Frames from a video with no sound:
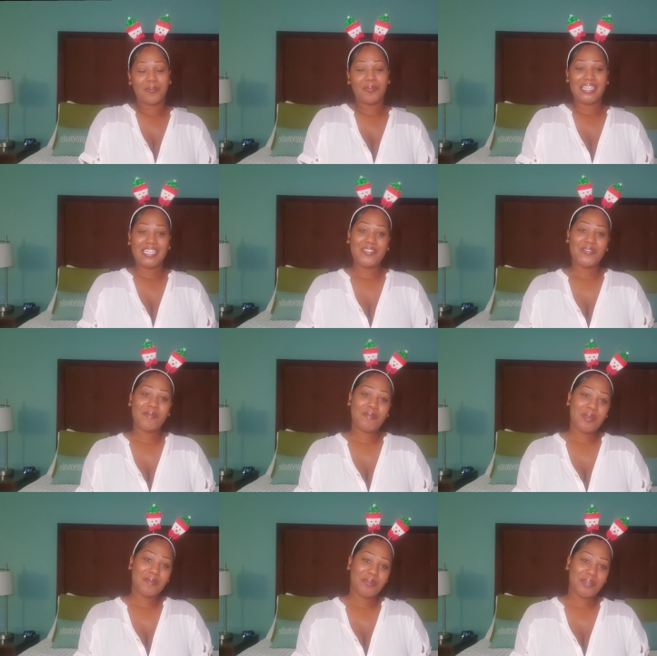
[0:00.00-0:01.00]
Please
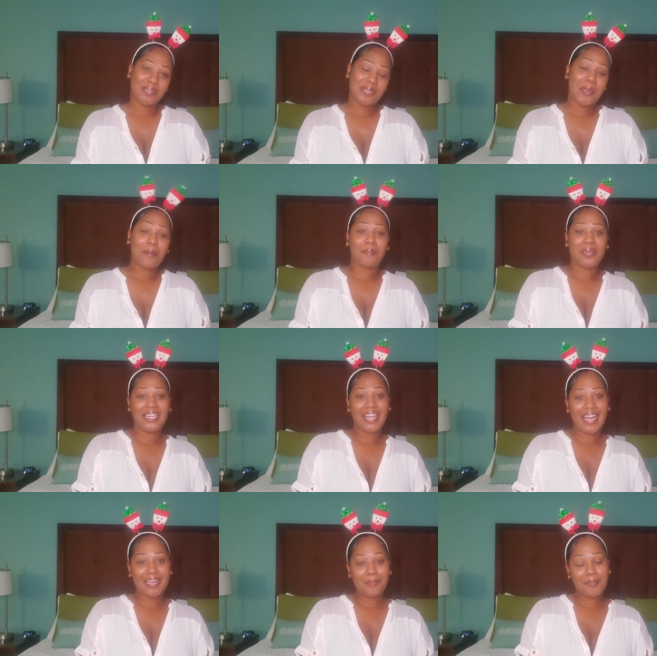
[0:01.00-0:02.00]
remember, be
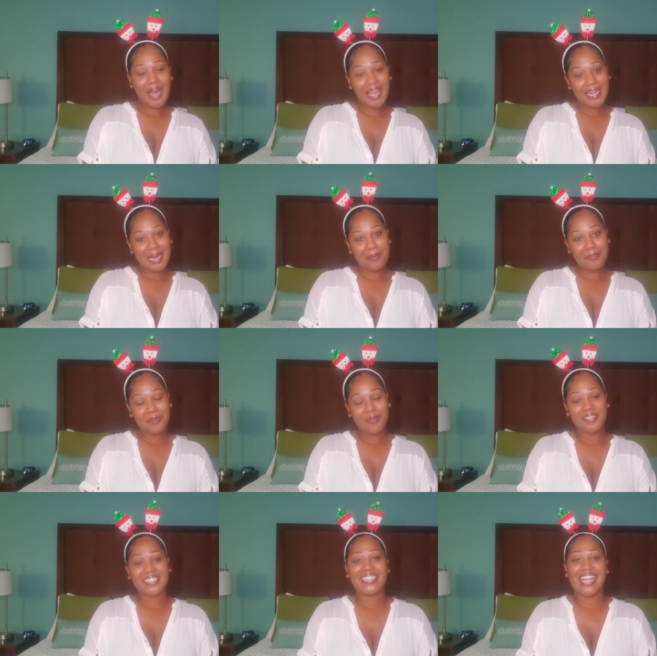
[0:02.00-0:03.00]
like a pineapple,
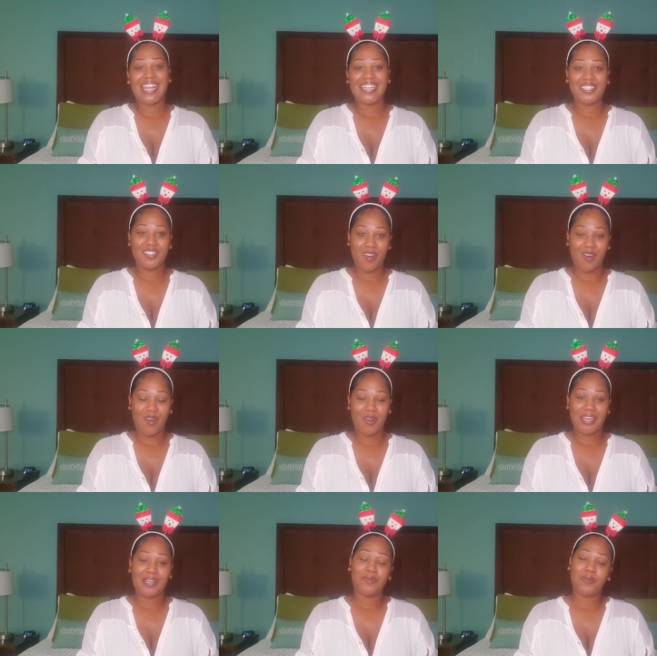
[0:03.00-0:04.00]
stand tall,
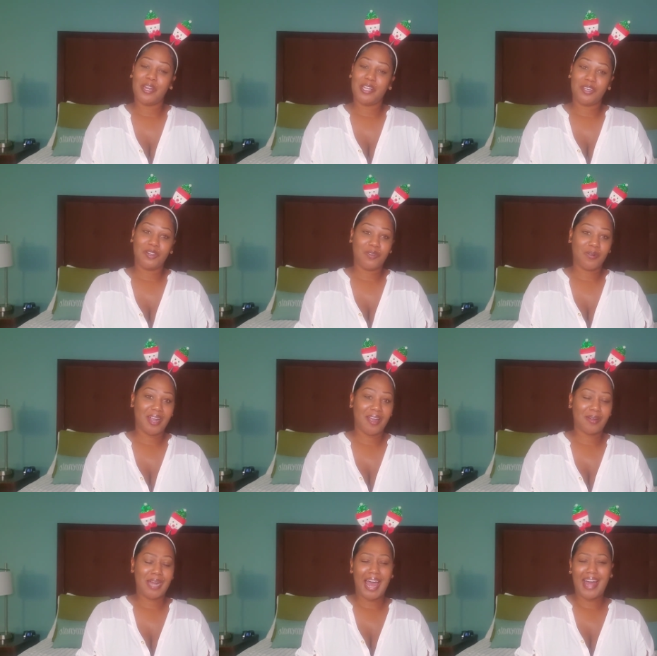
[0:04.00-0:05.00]
and wear your
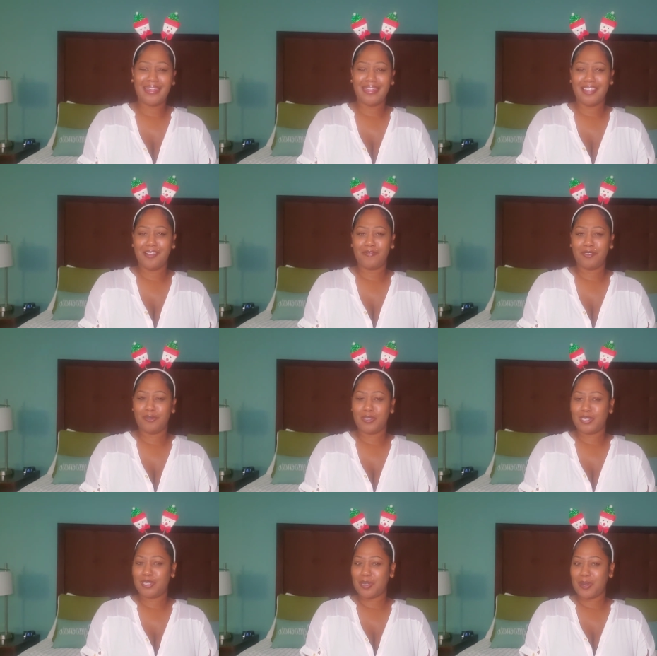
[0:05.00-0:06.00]
crown. I love you
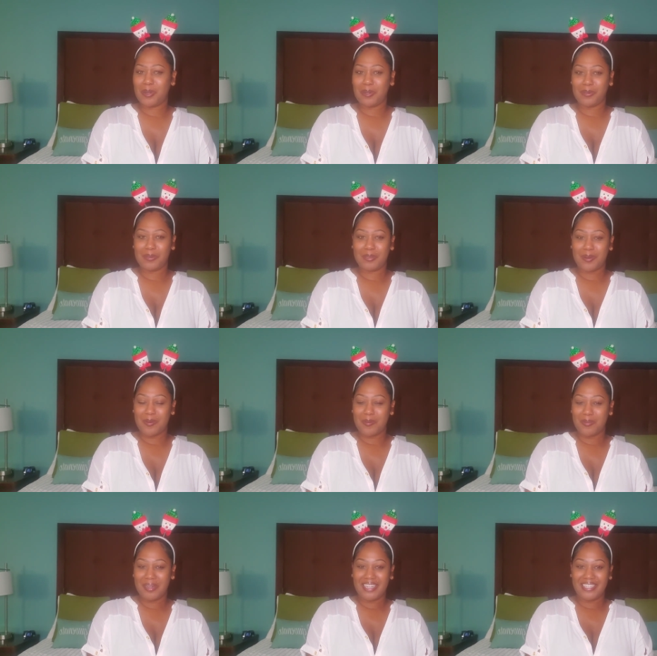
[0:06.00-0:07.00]
so, so
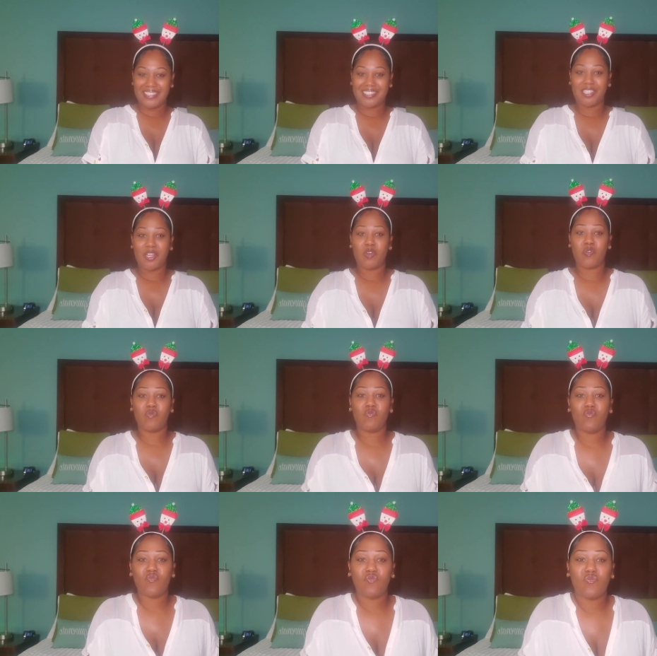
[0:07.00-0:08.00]
much.
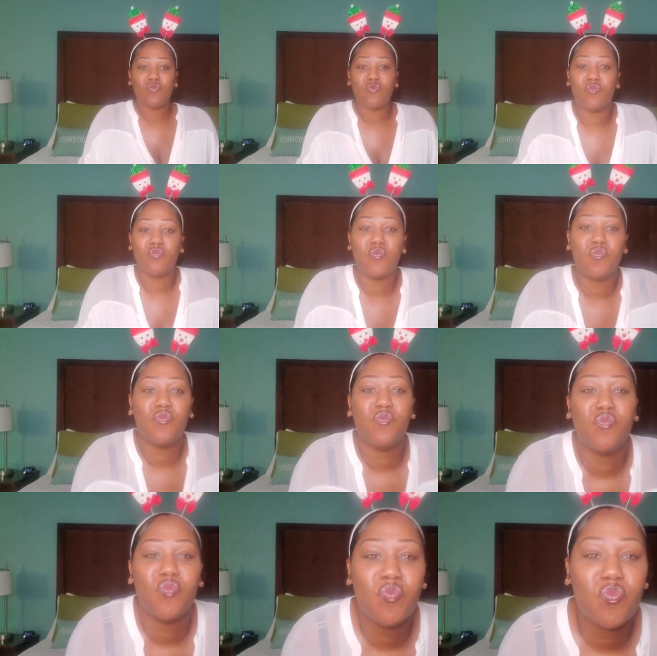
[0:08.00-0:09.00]
Mm
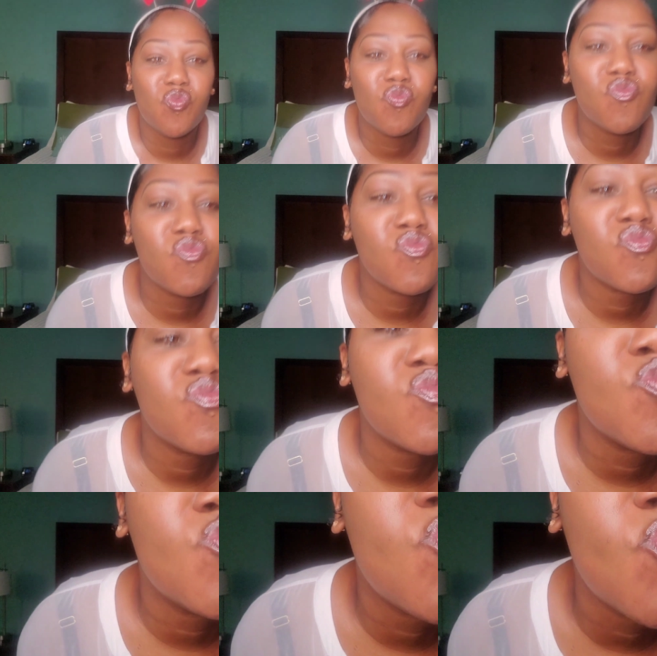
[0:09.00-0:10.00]

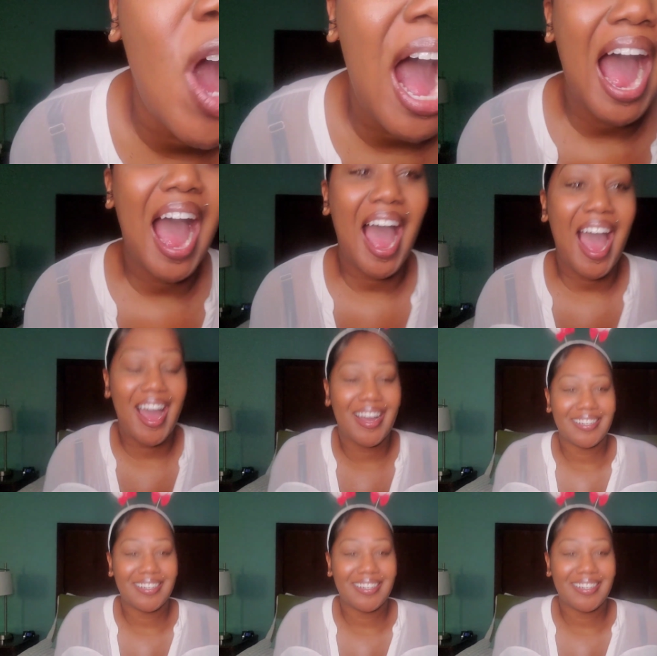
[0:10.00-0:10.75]
-hmm.